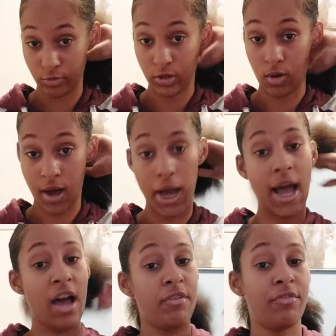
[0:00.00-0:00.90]
So I
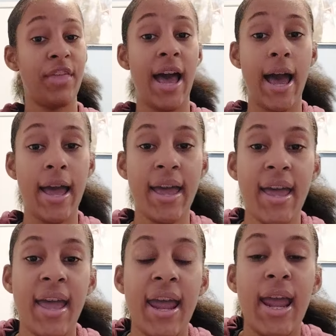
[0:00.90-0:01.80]
have that
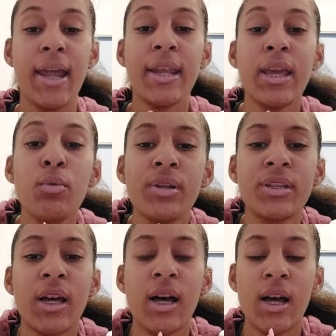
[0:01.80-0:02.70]
and it
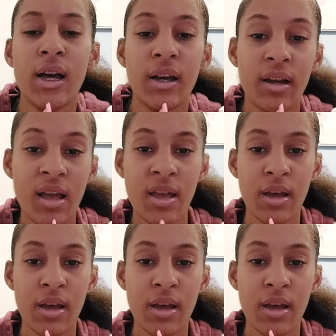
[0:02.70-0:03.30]
was a uh,